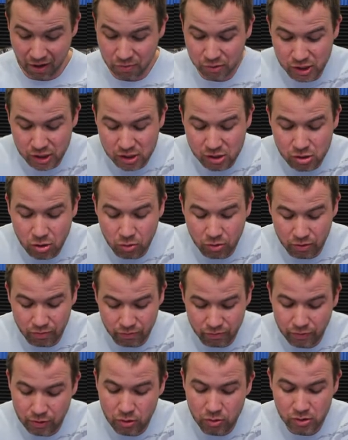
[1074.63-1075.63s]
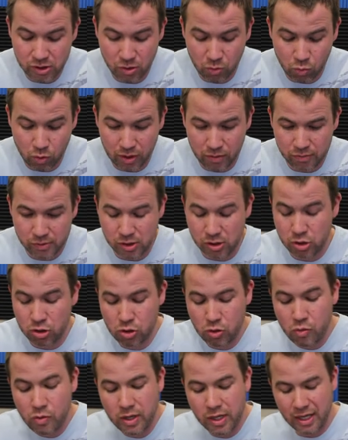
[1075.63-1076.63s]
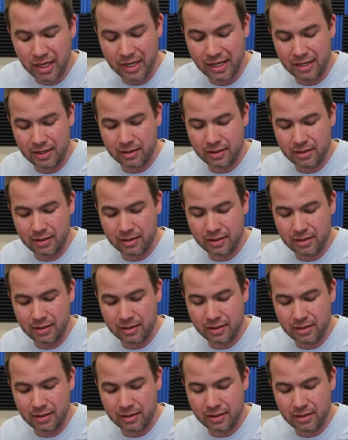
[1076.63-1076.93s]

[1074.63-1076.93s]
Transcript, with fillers: I was just so confused at what he was doing